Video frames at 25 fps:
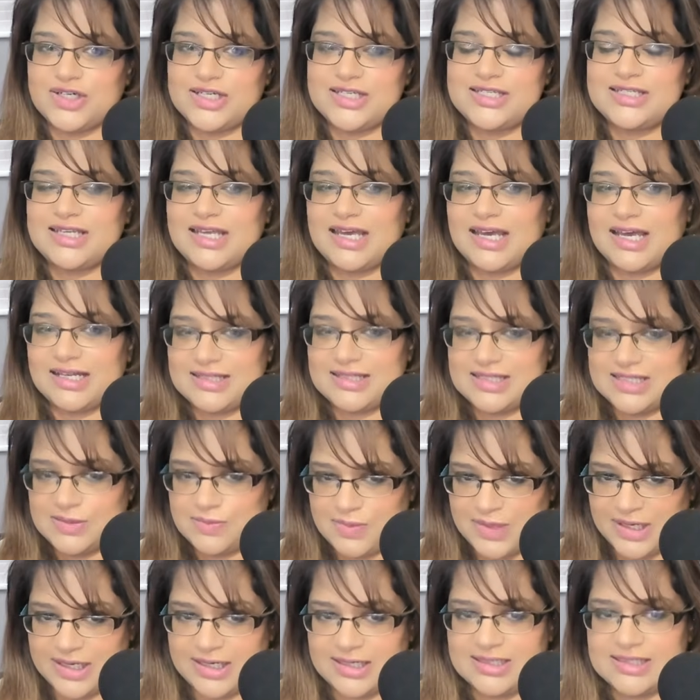and
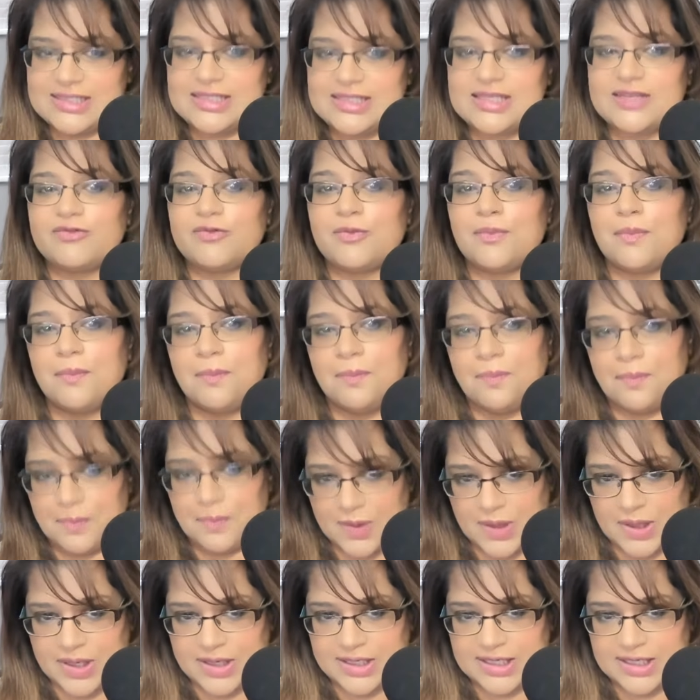speculative
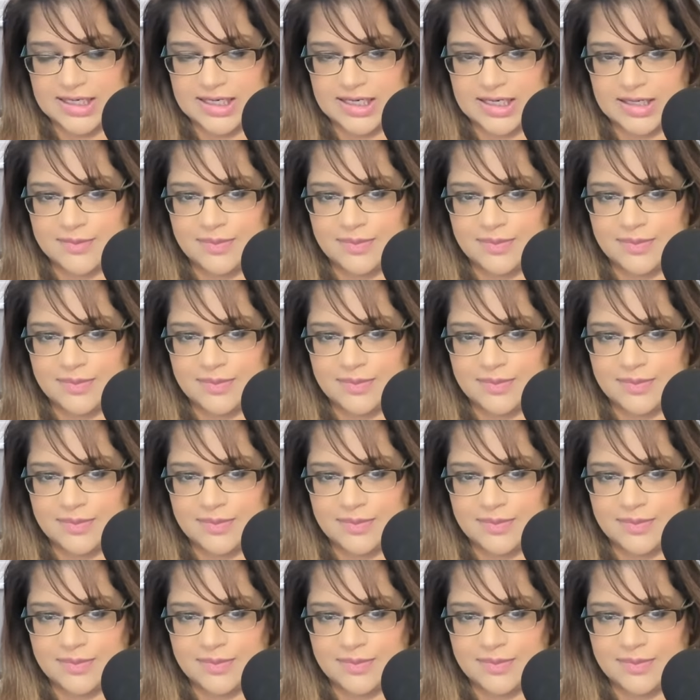buying.